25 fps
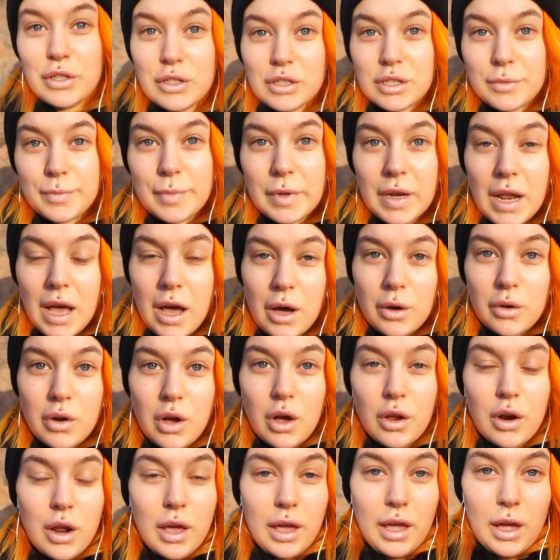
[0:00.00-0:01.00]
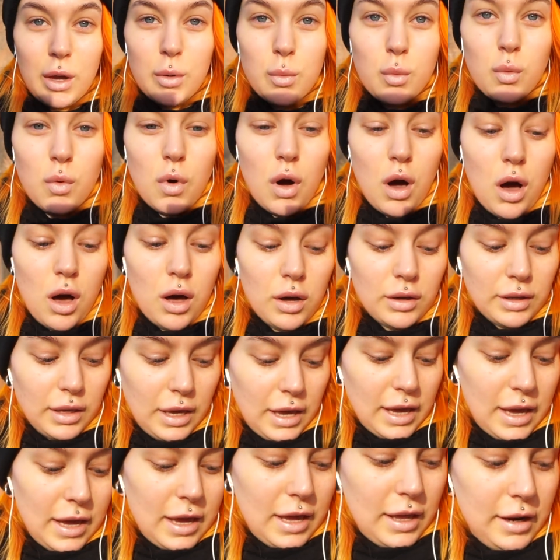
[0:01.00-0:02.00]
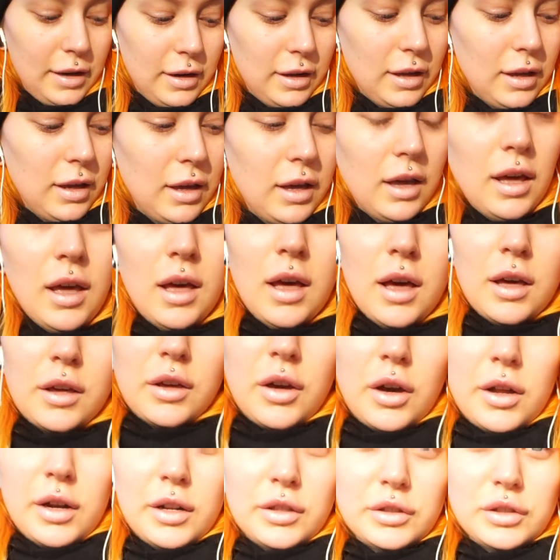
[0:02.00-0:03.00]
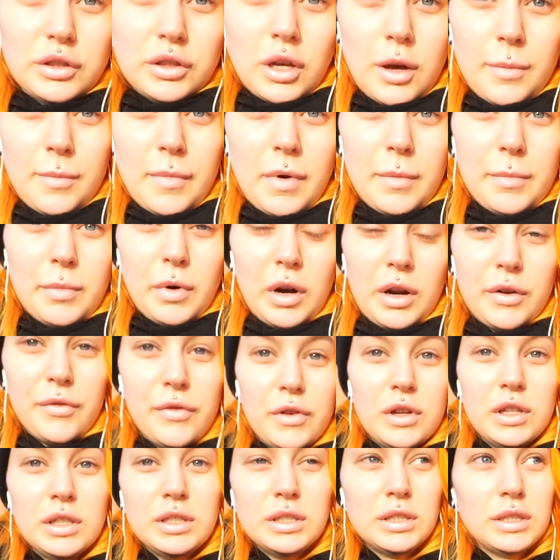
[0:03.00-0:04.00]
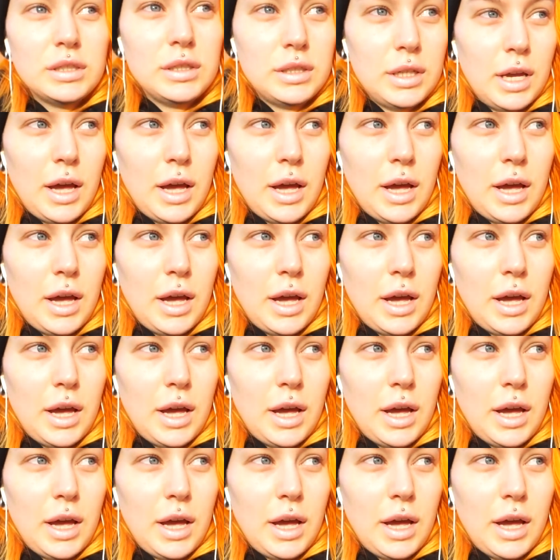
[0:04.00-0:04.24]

just been out on a walk and gotten some breakfast.